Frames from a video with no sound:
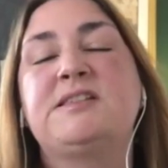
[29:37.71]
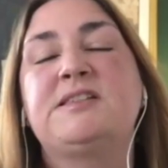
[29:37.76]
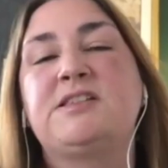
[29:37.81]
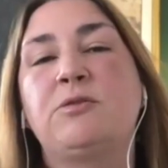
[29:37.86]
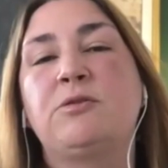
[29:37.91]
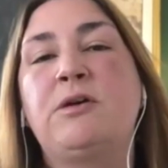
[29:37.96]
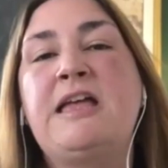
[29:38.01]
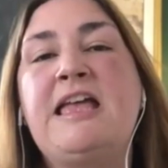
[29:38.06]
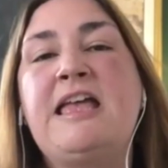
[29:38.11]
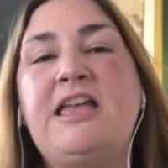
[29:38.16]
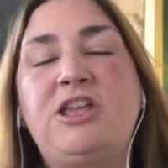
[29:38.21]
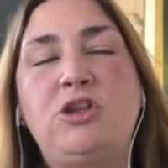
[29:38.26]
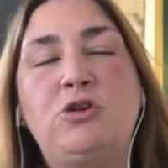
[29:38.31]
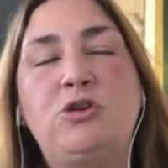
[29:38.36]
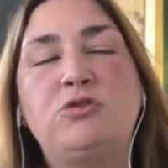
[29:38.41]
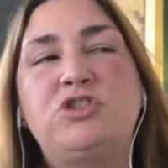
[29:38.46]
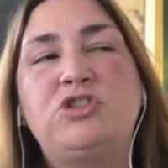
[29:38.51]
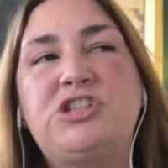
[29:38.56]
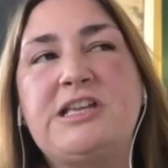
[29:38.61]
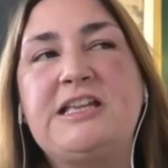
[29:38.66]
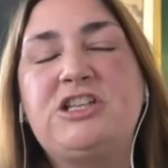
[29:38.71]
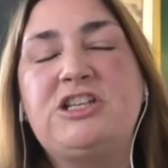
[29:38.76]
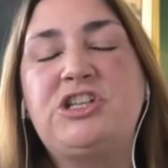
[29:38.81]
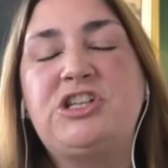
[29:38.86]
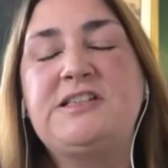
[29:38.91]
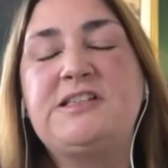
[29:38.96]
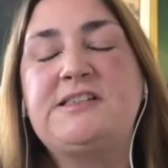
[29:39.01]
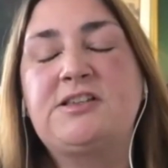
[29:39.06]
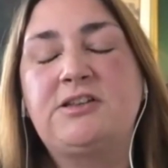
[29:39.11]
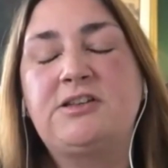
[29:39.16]
So, you know, she
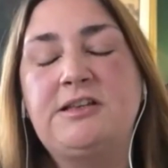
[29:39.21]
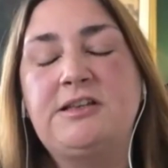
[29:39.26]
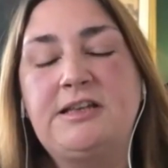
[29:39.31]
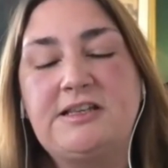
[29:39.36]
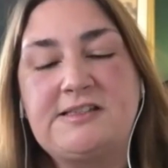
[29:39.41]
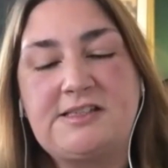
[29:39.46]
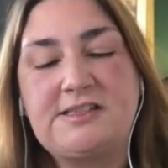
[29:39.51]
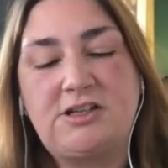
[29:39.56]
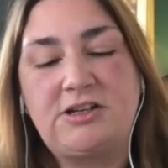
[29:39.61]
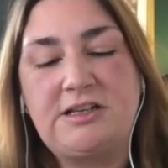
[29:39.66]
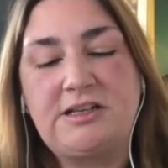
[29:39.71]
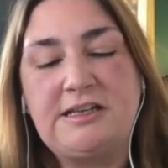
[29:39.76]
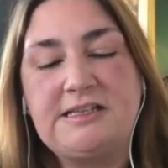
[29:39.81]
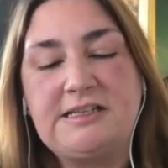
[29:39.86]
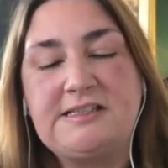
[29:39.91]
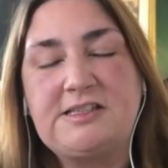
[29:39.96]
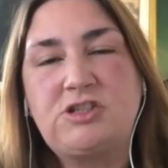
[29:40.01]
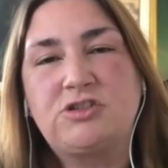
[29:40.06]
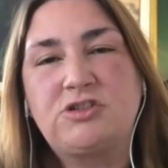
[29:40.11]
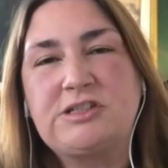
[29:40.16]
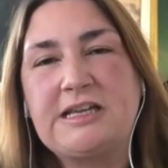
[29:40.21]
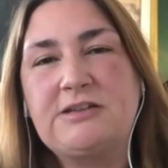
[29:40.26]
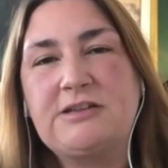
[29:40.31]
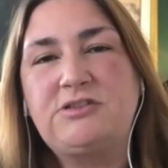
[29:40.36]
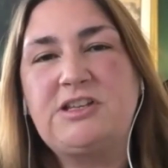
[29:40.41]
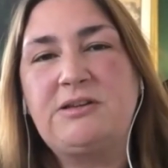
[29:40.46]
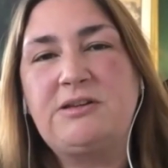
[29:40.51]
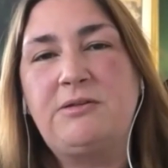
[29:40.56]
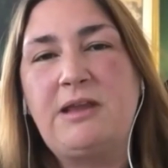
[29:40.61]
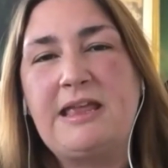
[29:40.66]
certainly stood out
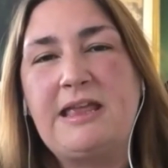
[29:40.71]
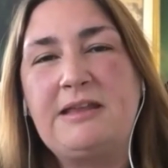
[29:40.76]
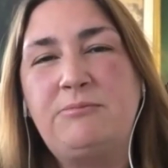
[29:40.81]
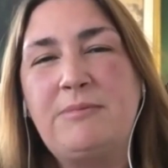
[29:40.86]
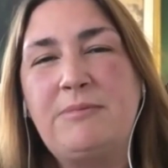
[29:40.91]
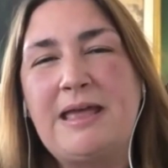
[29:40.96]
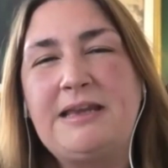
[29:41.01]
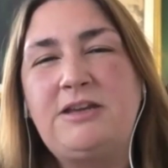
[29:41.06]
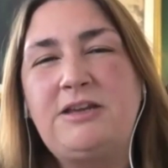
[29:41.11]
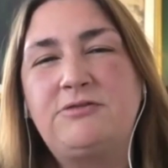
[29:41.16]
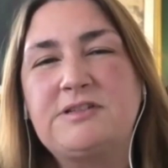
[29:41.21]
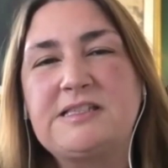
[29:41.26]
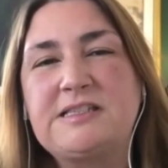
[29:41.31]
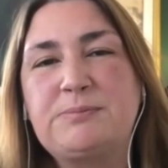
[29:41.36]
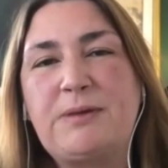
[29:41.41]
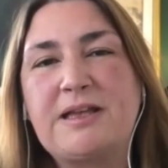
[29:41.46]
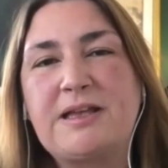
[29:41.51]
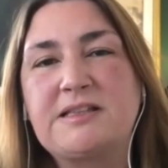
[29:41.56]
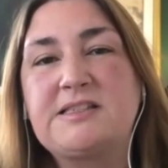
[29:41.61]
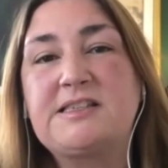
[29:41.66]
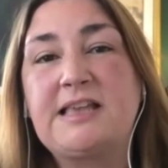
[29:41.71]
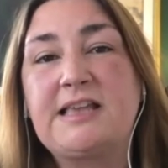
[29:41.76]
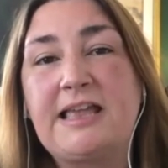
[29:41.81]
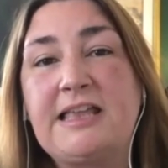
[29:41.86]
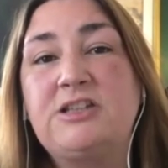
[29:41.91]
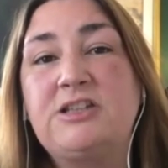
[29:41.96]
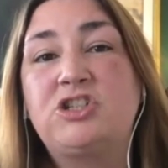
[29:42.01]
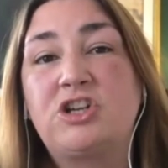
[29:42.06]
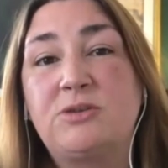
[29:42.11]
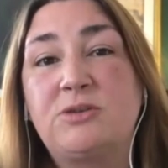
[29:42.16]
in many respects
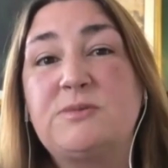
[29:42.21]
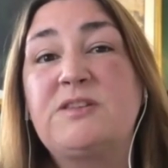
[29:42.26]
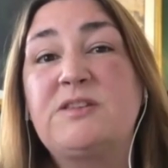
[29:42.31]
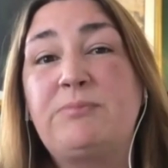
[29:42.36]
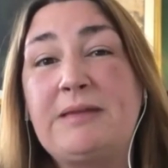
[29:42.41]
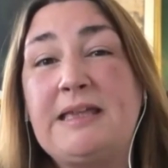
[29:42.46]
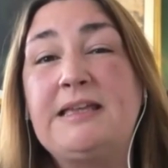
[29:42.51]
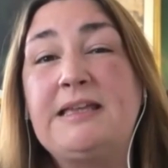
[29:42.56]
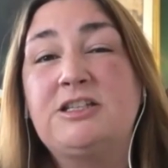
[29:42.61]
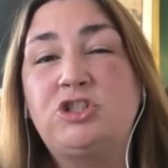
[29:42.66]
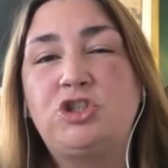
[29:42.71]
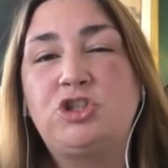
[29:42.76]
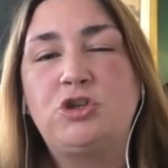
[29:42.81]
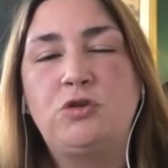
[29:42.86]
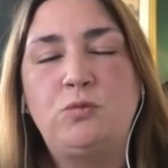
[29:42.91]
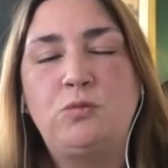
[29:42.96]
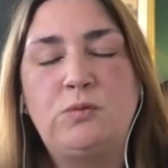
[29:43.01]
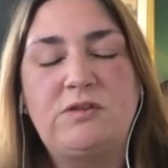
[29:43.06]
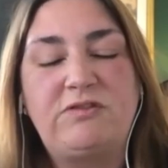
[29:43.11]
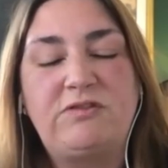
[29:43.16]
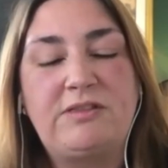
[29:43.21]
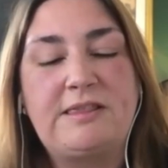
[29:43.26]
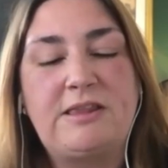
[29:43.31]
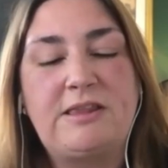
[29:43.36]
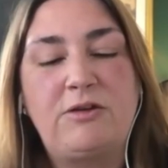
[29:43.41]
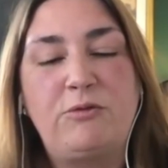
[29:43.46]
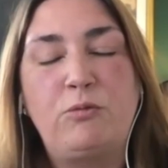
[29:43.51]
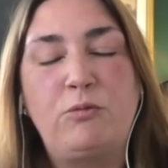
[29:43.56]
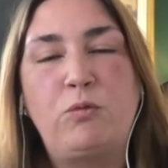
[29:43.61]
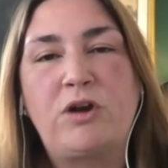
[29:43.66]
in terms of being in tune with
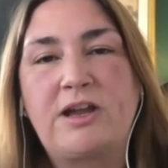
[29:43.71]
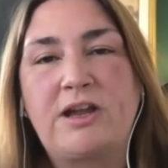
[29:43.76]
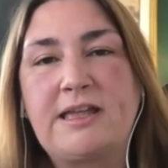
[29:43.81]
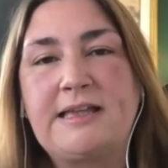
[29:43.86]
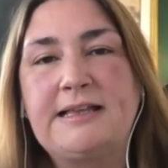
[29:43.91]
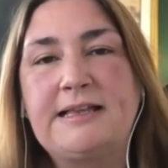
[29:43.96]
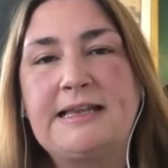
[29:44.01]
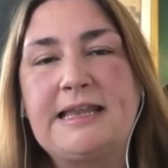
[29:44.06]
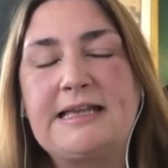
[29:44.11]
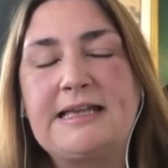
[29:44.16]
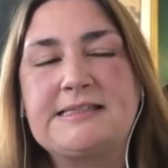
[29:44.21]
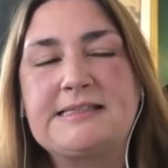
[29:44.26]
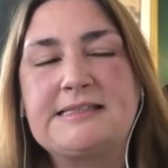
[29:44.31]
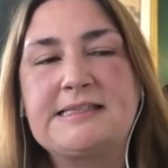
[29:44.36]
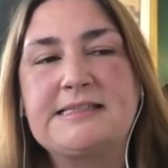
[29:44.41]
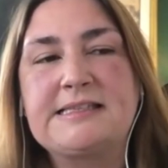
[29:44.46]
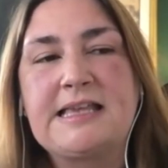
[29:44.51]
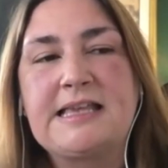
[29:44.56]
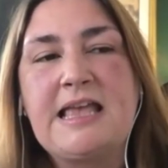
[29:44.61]
the working classes.